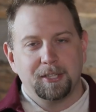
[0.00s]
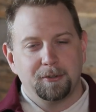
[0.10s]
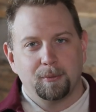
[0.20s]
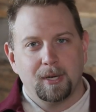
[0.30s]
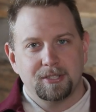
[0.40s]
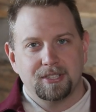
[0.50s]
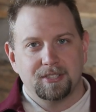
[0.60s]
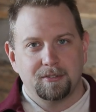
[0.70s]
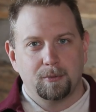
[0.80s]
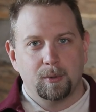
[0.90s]
thank you for watching the
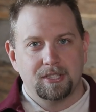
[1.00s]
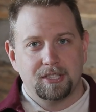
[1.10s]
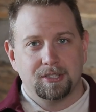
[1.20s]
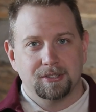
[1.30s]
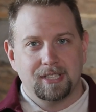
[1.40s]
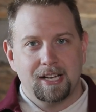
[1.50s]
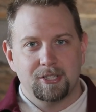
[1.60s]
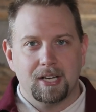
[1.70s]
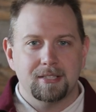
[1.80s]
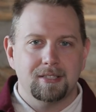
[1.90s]
Civil War Digital
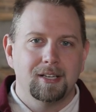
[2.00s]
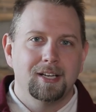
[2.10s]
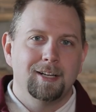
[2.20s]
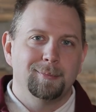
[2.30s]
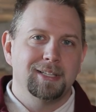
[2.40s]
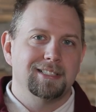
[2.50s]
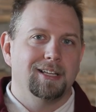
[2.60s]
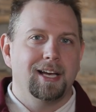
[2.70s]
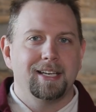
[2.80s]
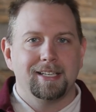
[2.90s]
Digest. Please
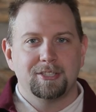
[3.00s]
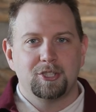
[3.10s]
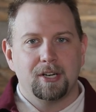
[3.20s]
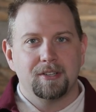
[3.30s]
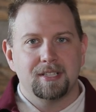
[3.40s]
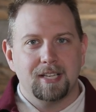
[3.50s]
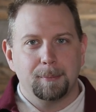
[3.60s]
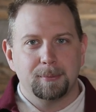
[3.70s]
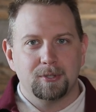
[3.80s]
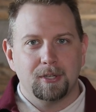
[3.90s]
like and share this
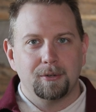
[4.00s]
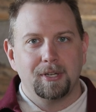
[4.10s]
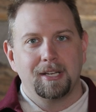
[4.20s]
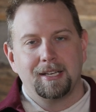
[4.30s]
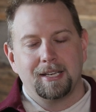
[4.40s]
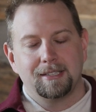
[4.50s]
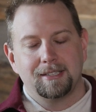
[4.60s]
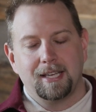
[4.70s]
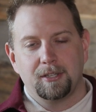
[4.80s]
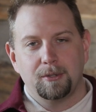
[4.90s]
episode, and
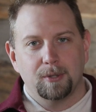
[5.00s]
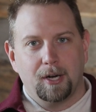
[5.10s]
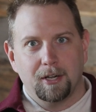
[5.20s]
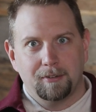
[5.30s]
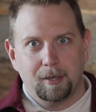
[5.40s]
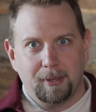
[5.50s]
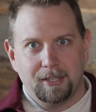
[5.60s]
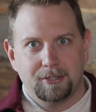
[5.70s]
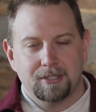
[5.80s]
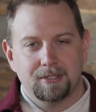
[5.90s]
thank you to all of our
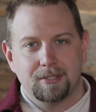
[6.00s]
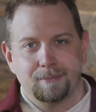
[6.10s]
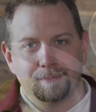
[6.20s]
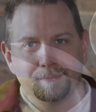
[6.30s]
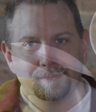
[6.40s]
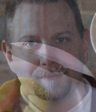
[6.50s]
patrons.